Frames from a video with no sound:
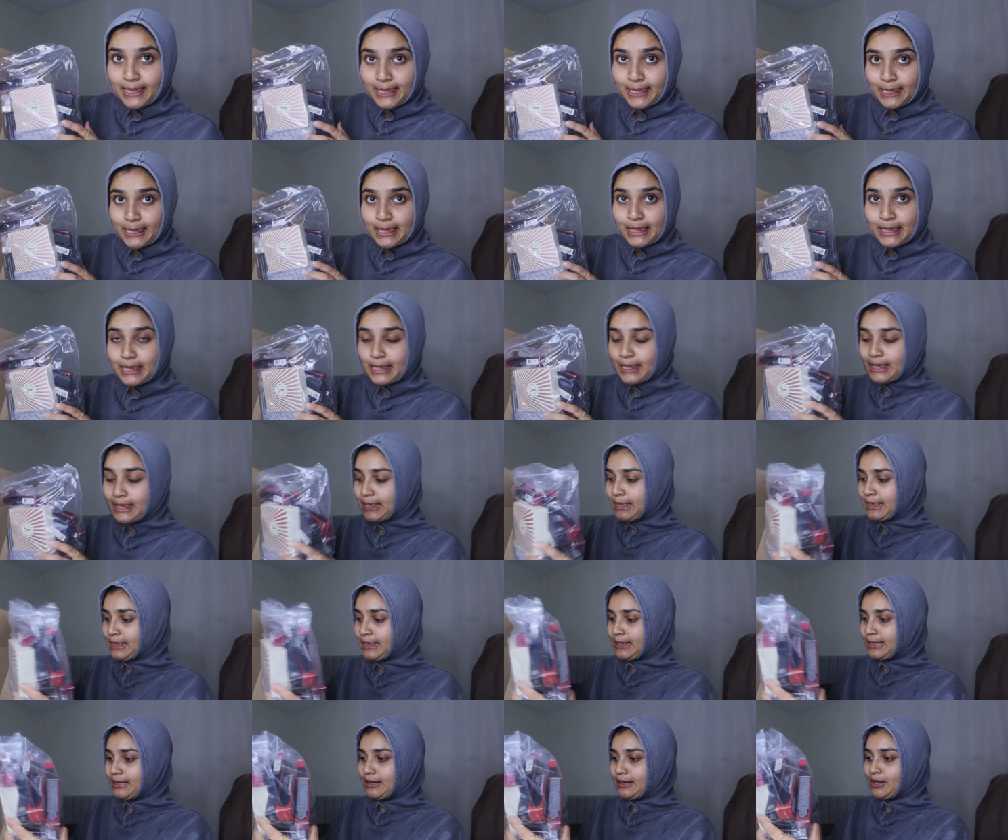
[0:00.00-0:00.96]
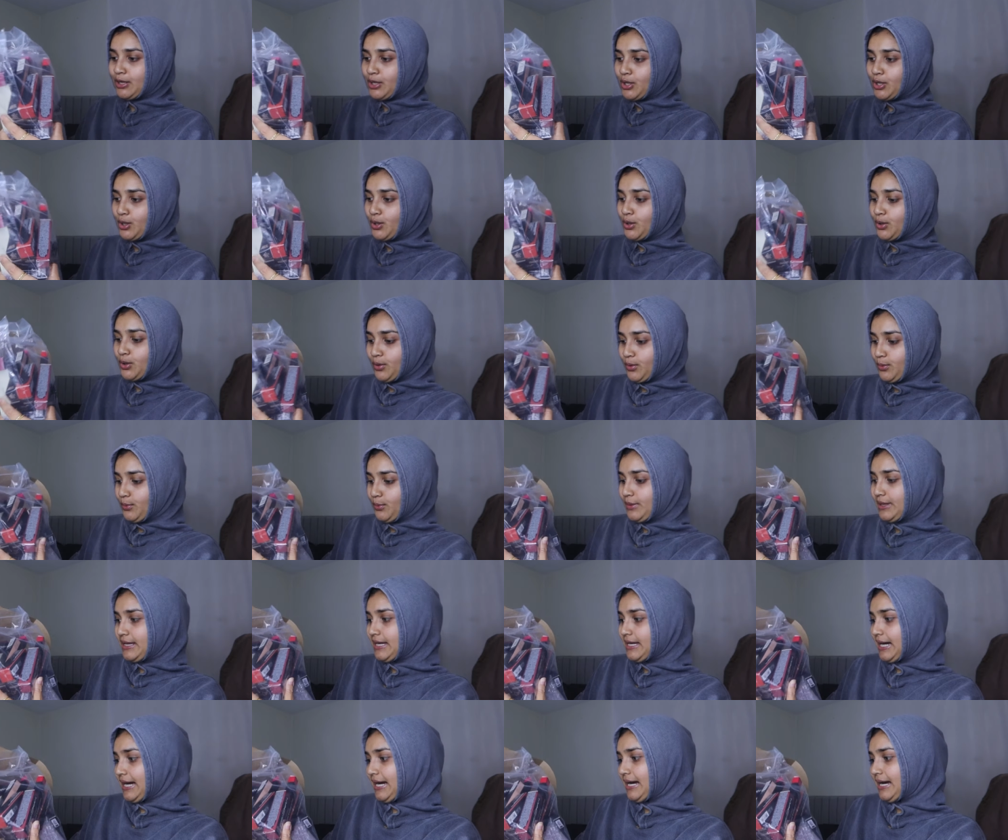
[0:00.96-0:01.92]
Mm-hmm. We
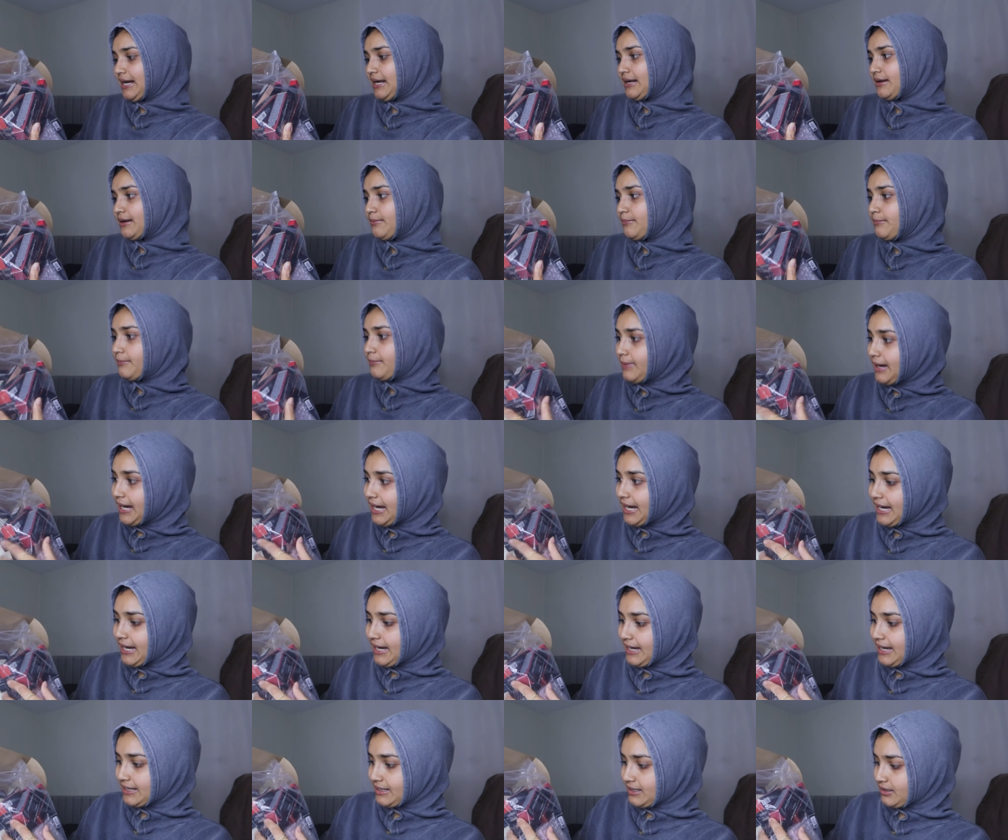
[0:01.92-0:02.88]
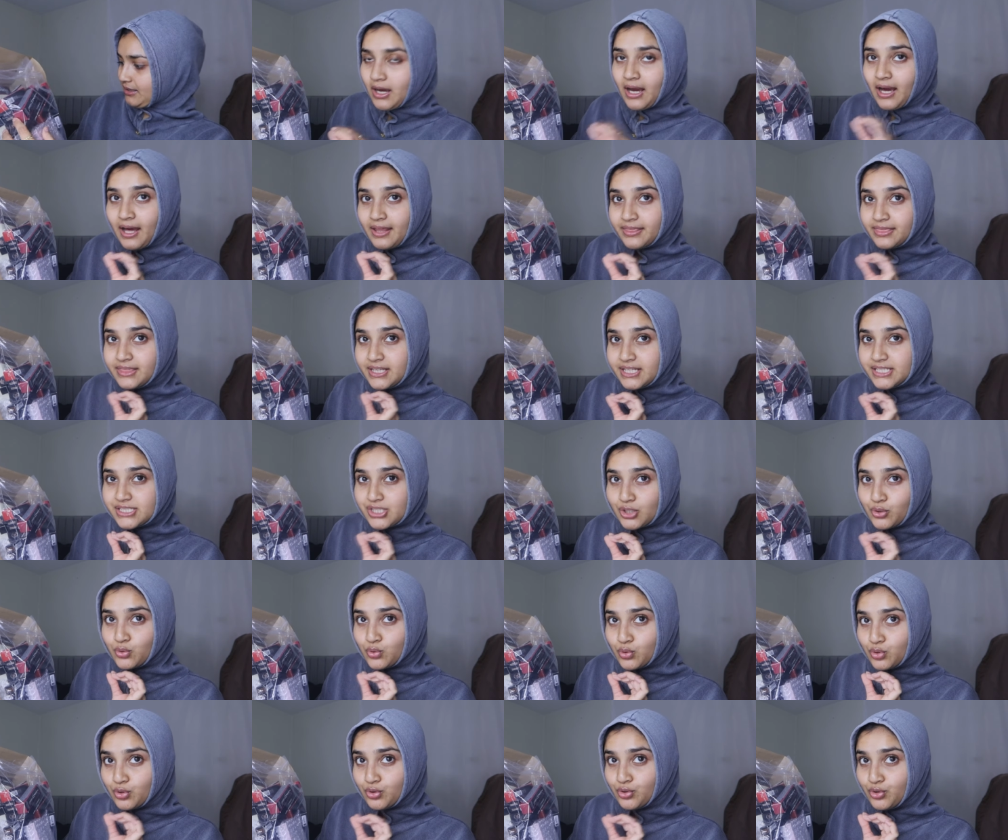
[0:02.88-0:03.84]
got Mac. And these are
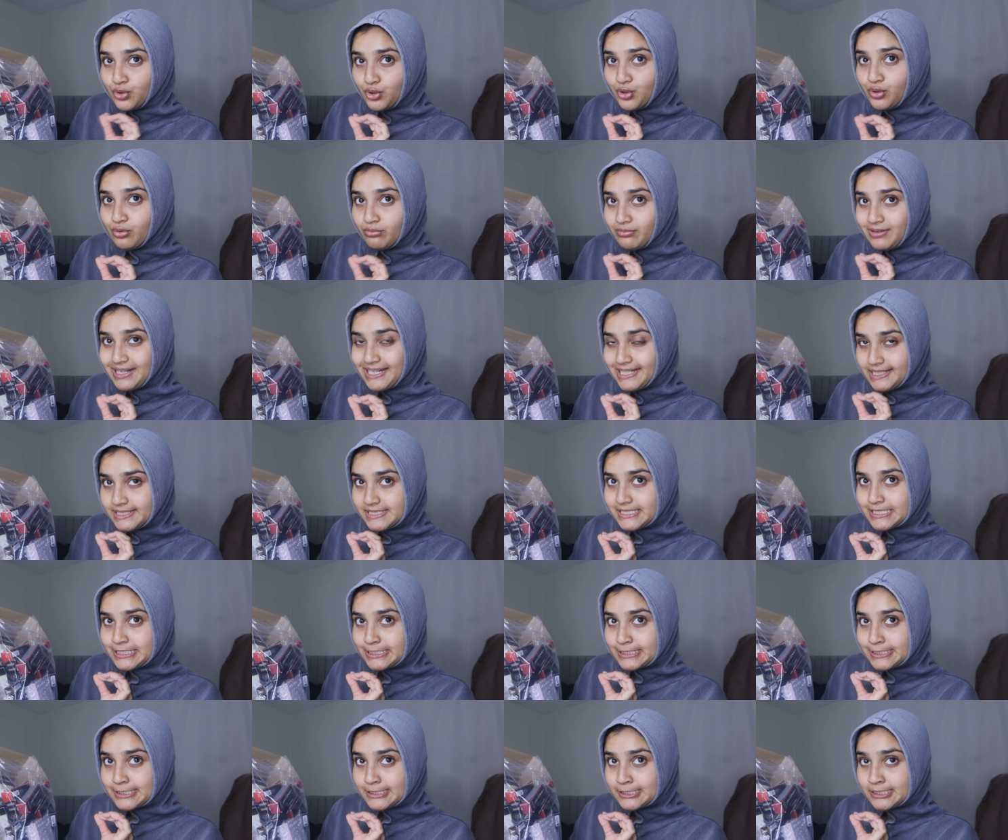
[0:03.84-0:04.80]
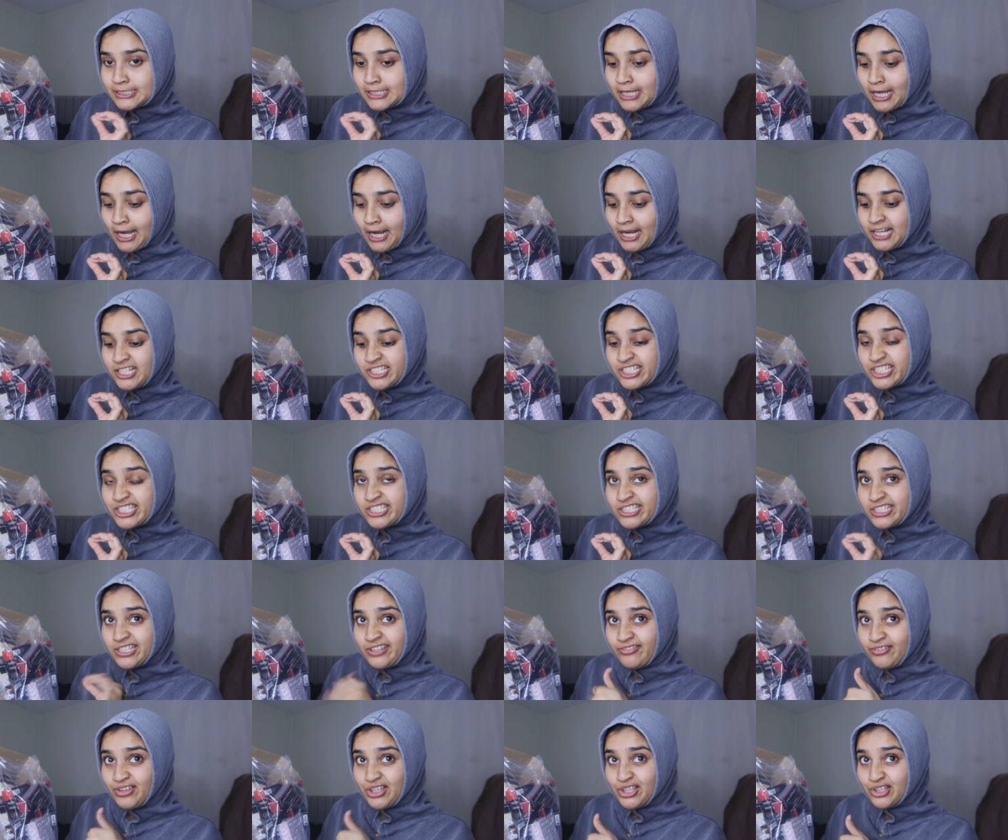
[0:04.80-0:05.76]
all new releases. I ain't just
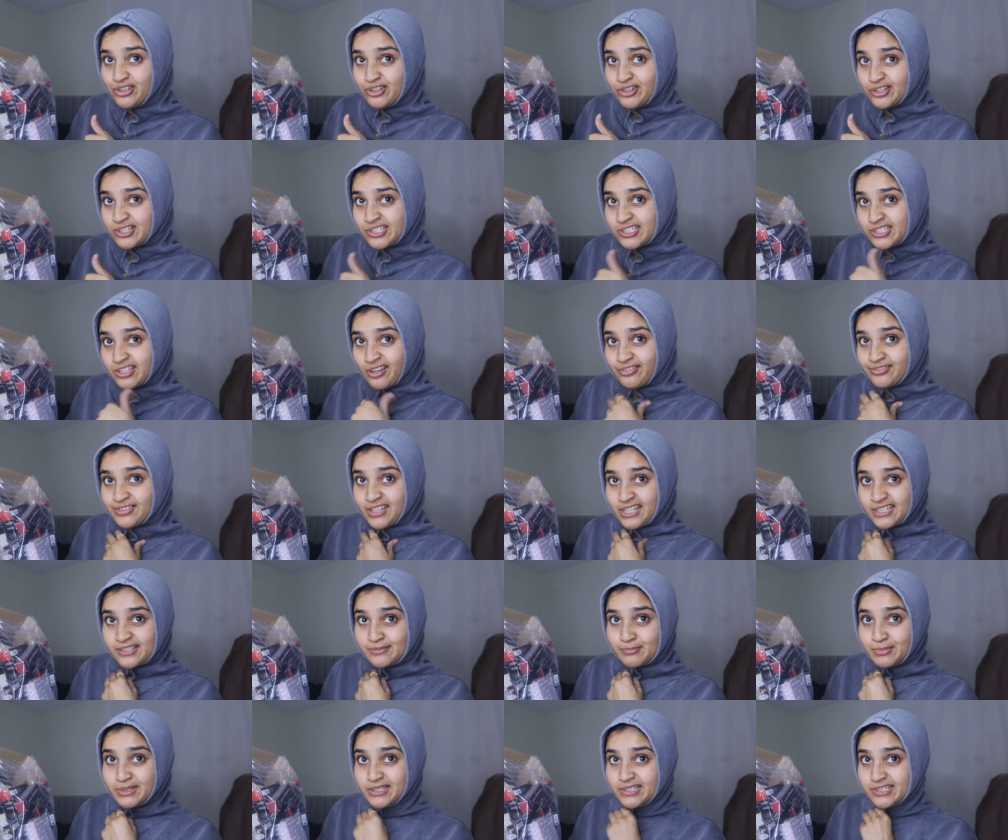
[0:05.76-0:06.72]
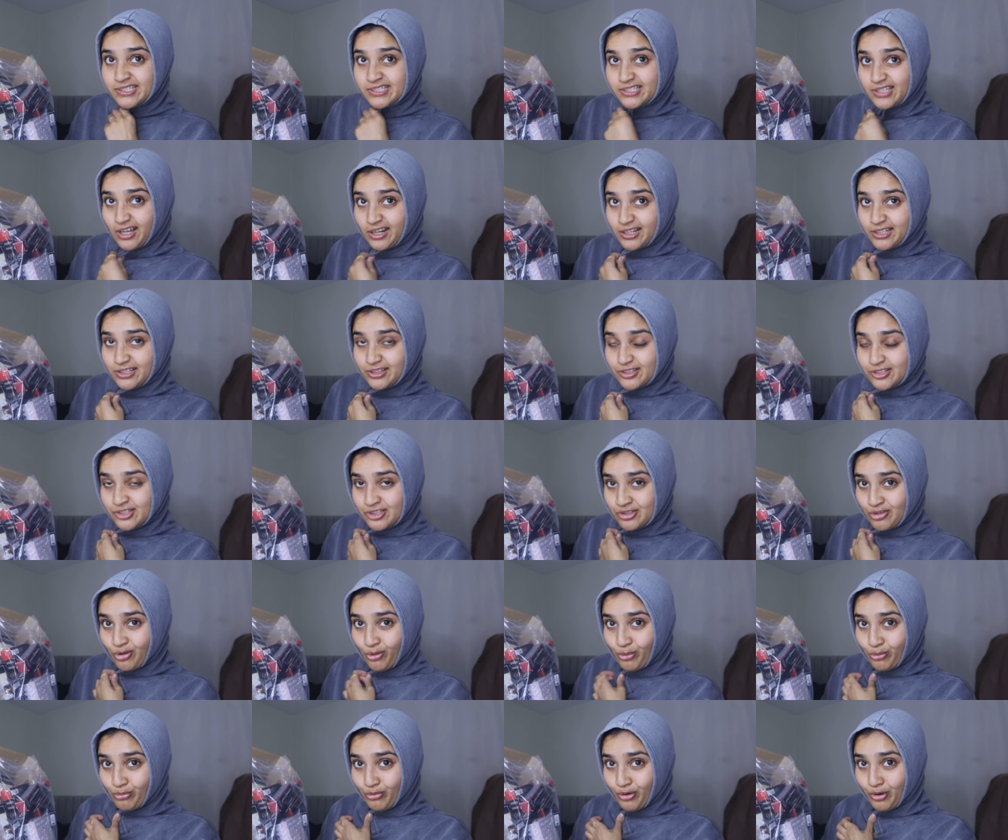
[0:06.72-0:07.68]
giving you the stuff that's been stuck in the
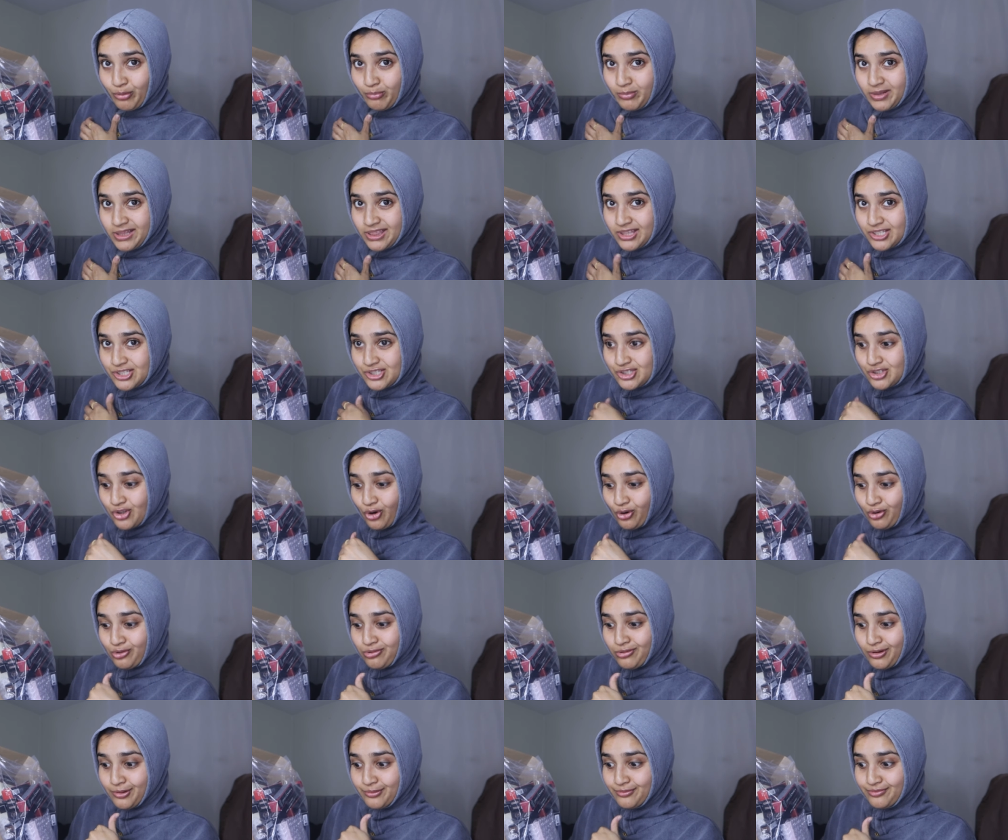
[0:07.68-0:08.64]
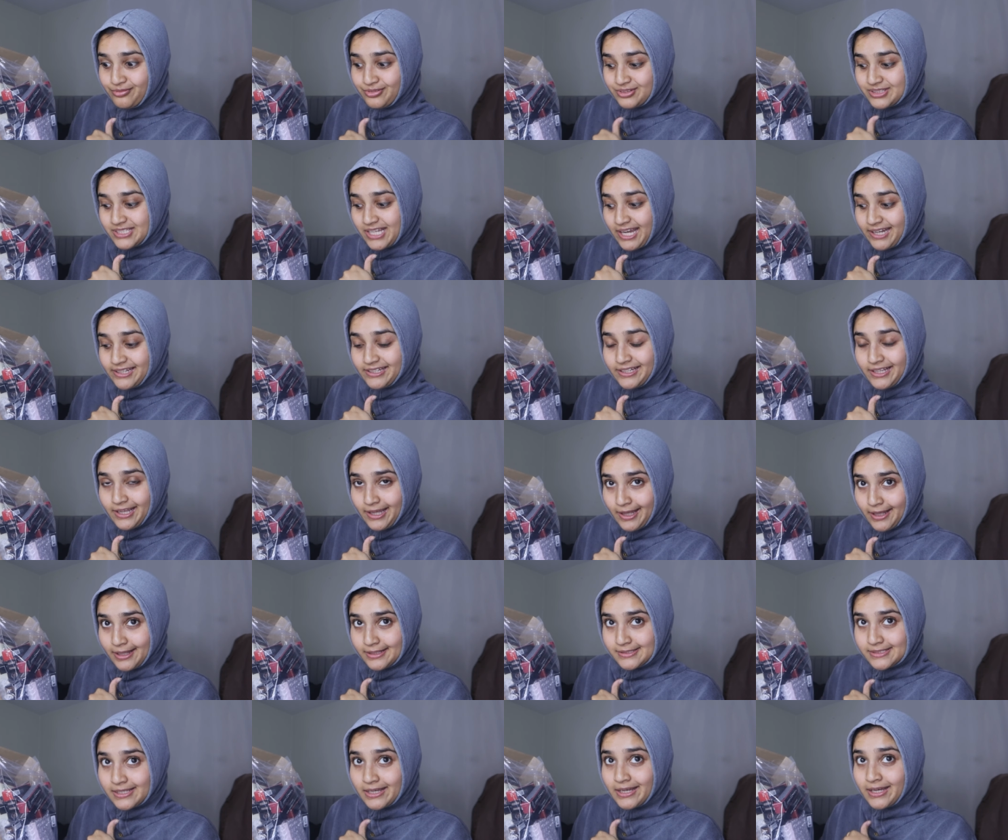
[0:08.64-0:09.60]
storeroom, in the stockroom for 10
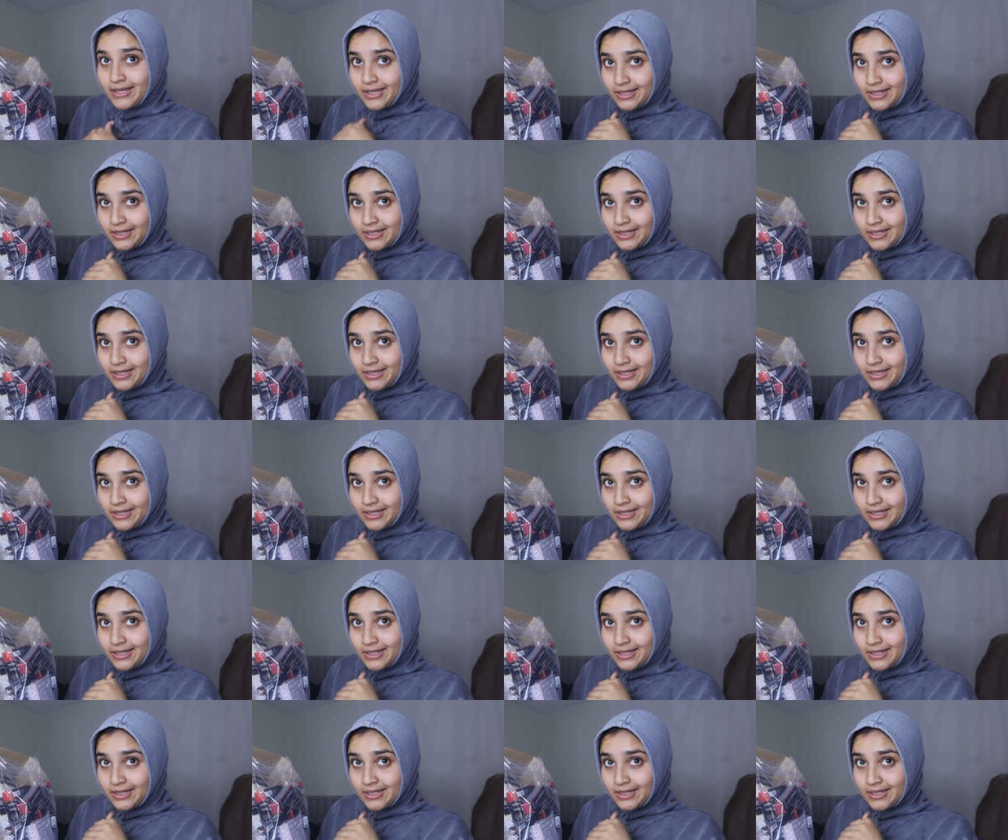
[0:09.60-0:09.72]
years.